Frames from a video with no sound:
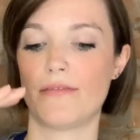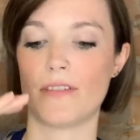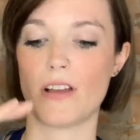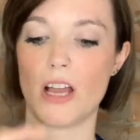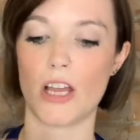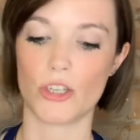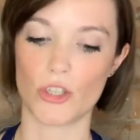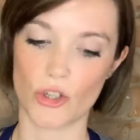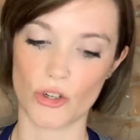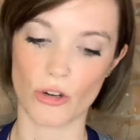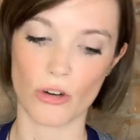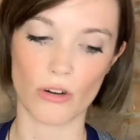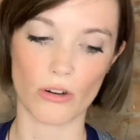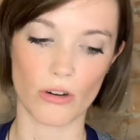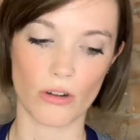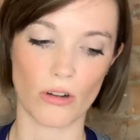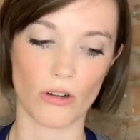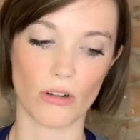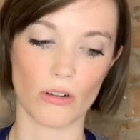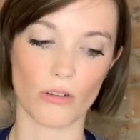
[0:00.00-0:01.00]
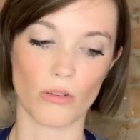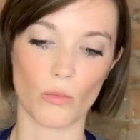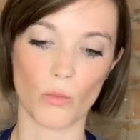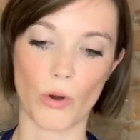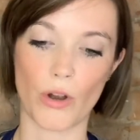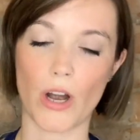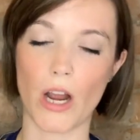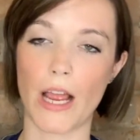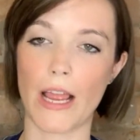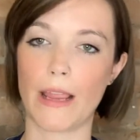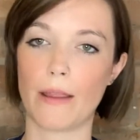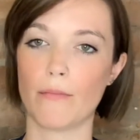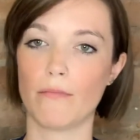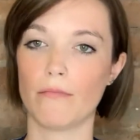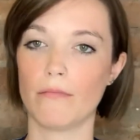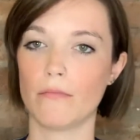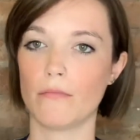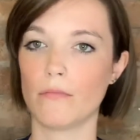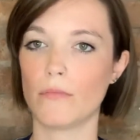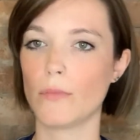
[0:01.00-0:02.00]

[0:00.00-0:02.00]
a journal where I'm